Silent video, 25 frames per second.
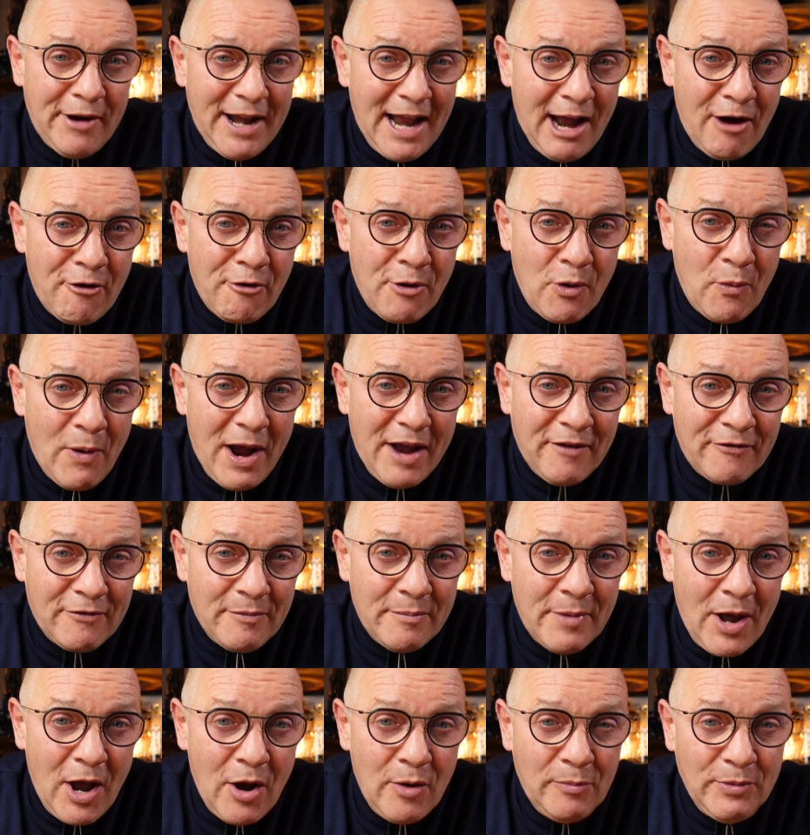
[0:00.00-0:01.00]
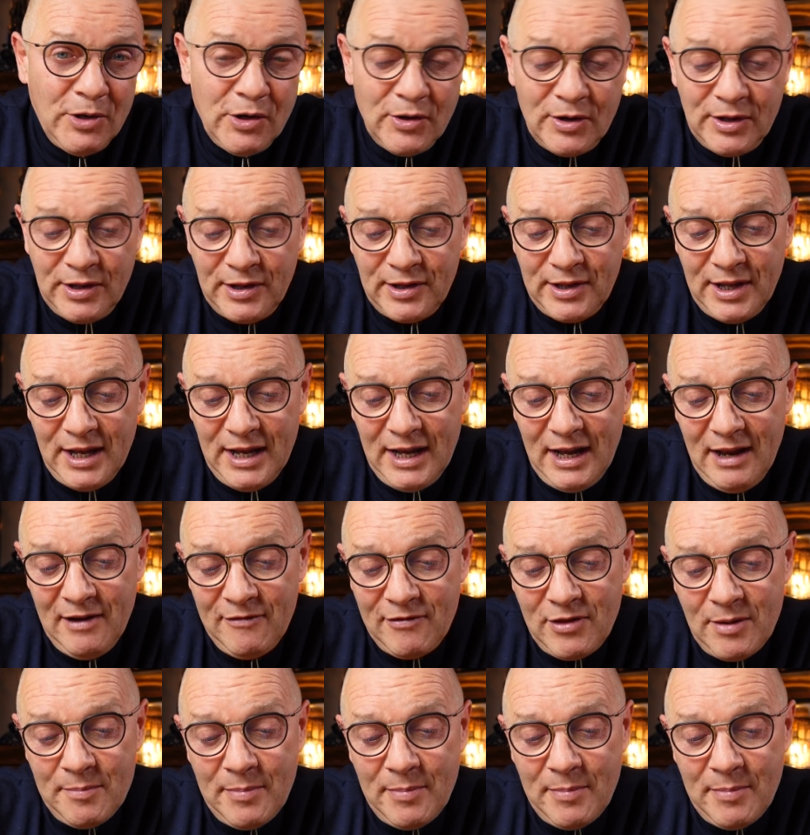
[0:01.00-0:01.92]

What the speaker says: an hour away from home, you can see if the